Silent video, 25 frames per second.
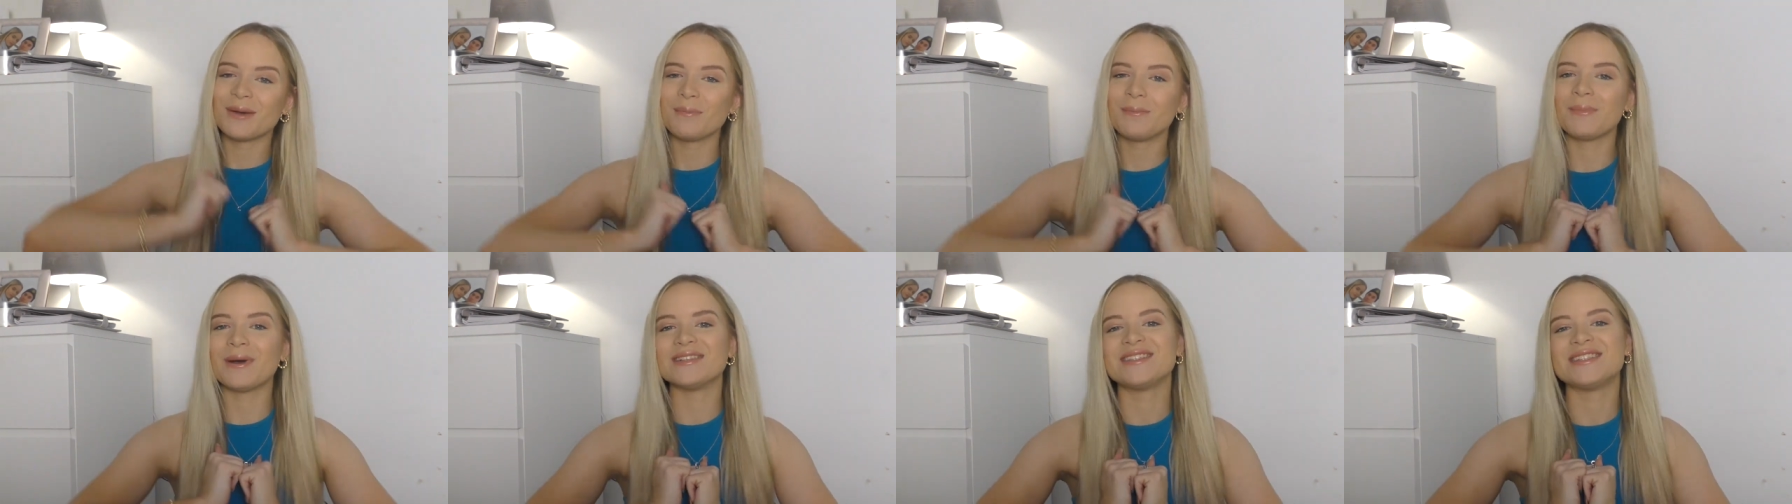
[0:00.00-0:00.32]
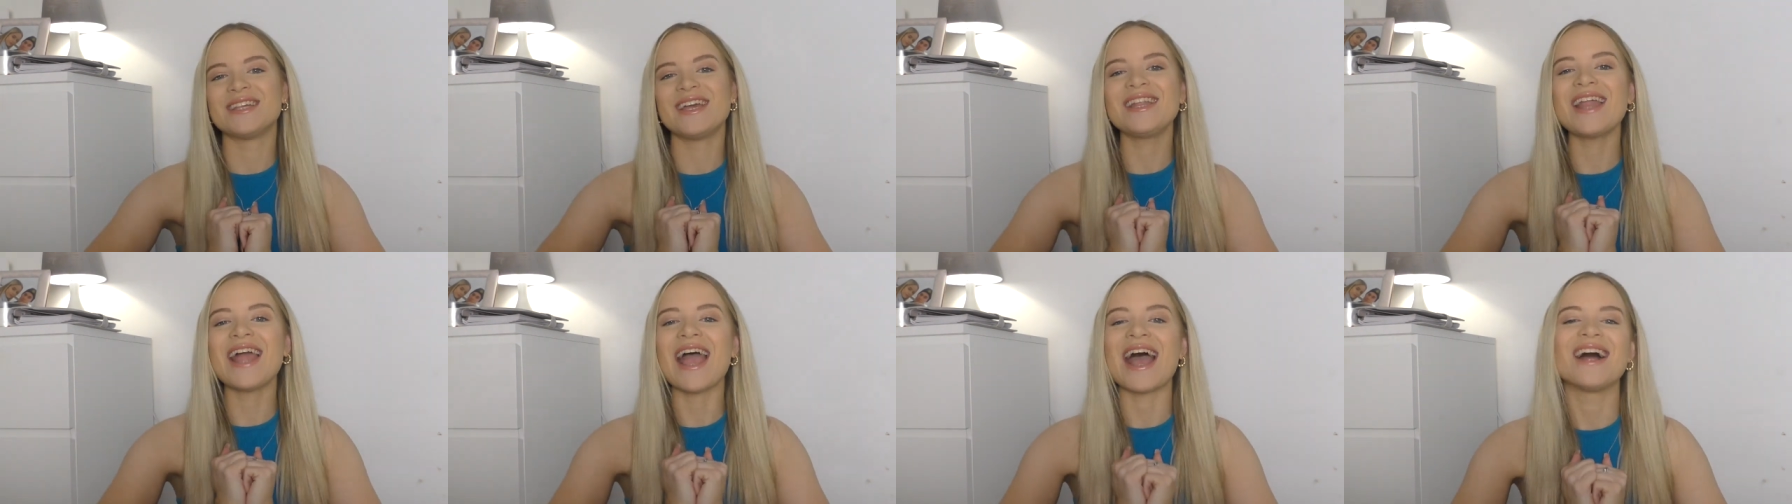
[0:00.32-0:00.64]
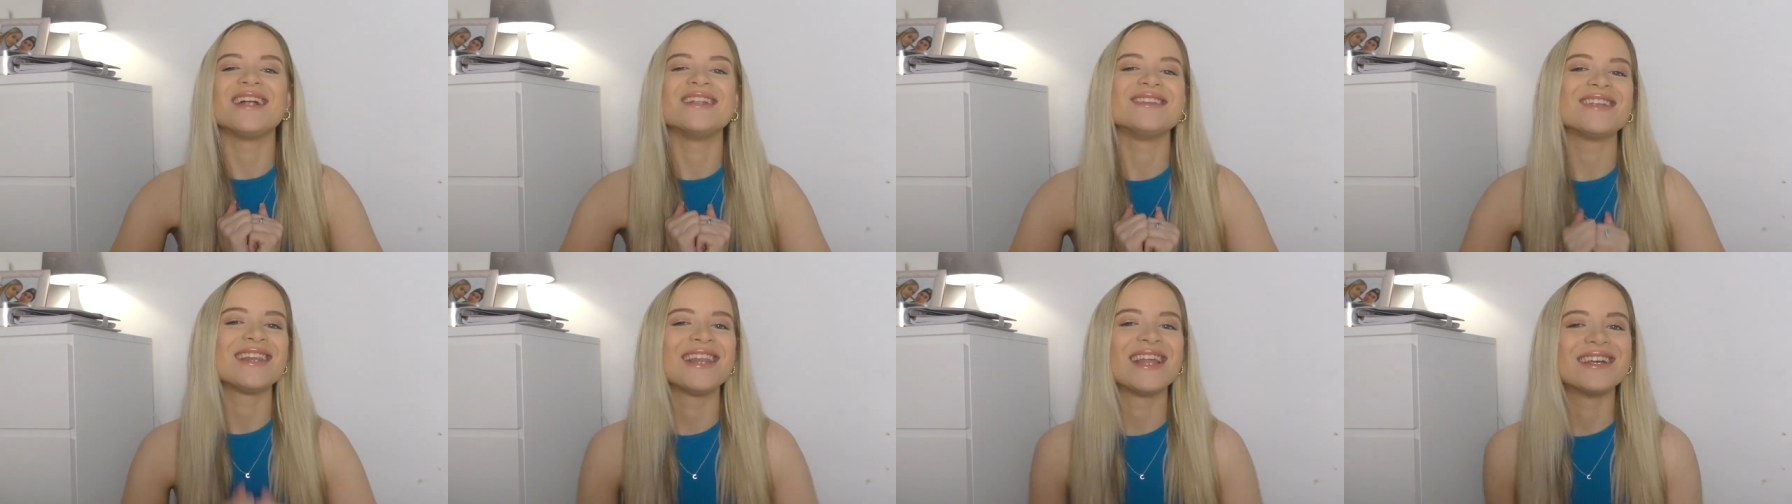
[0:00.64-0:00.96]
up button
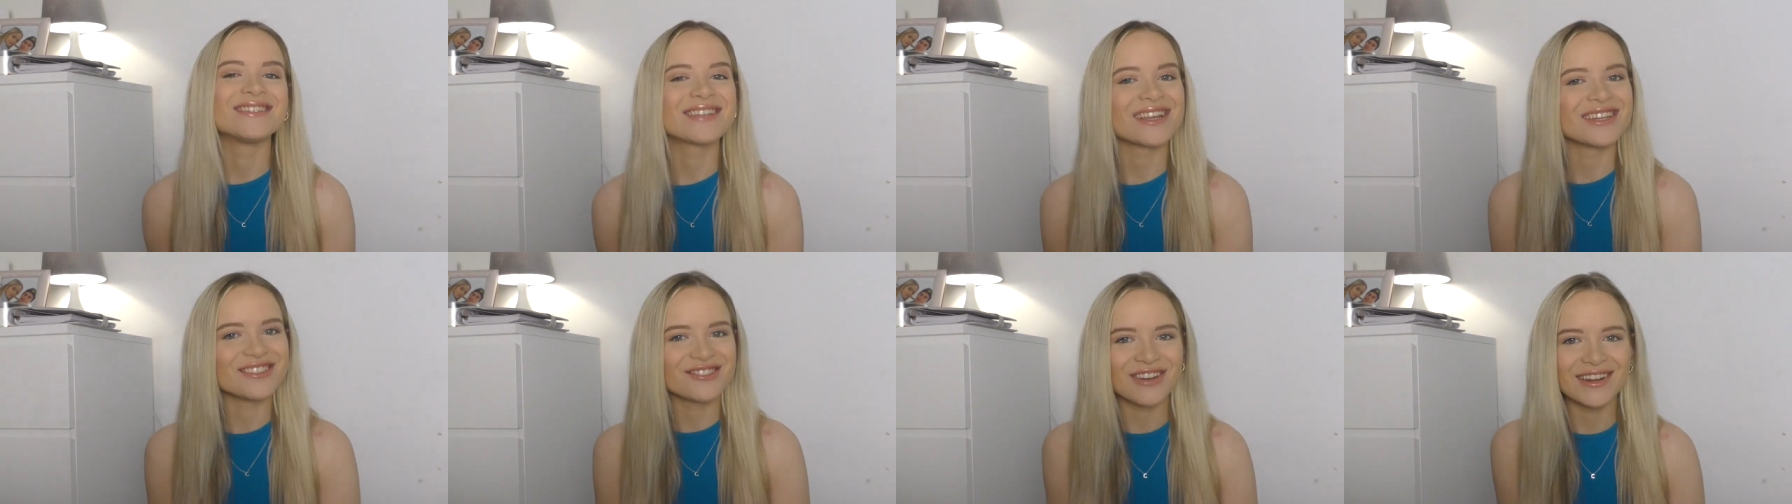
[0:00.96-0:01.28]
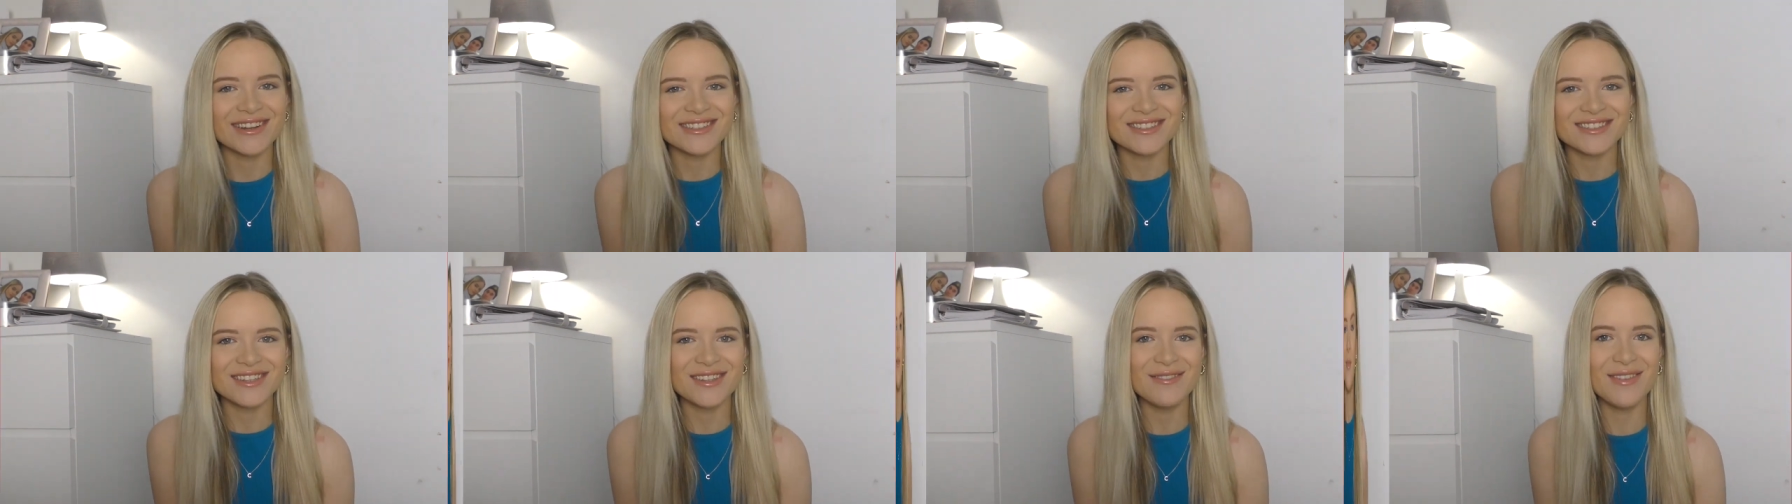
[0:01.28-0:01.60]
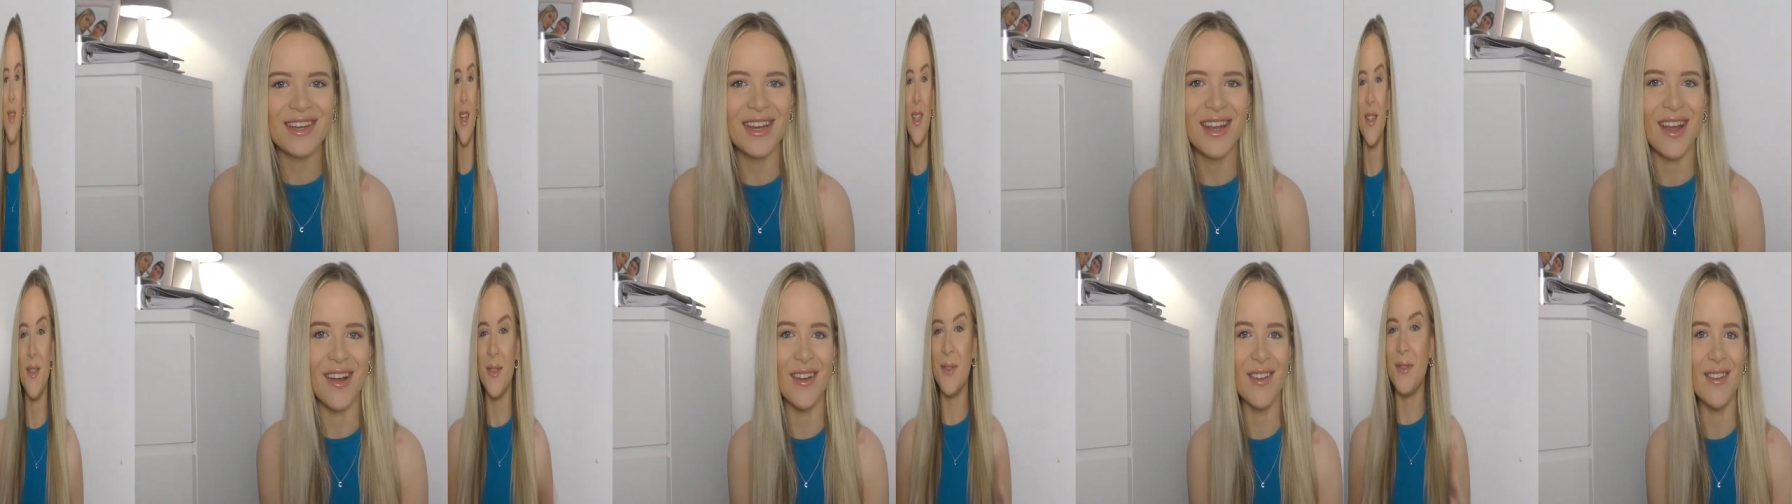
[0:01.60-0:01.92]
and let's get straight into the
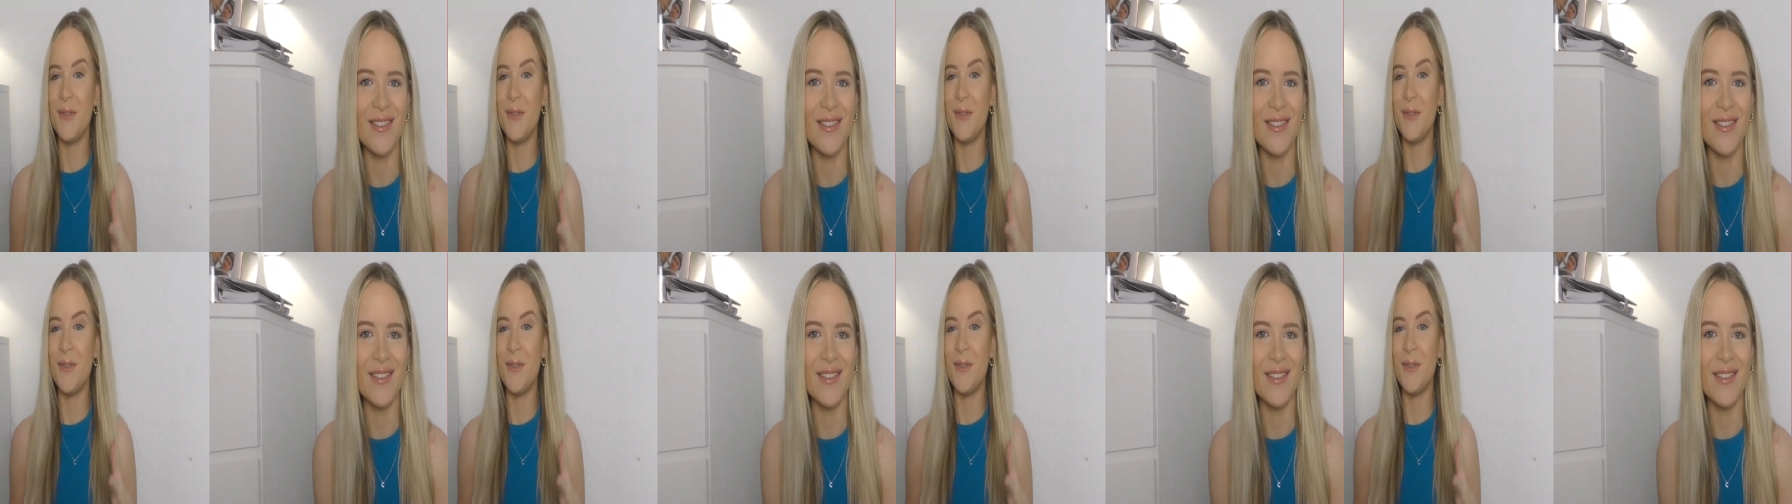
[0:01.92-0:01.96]
video.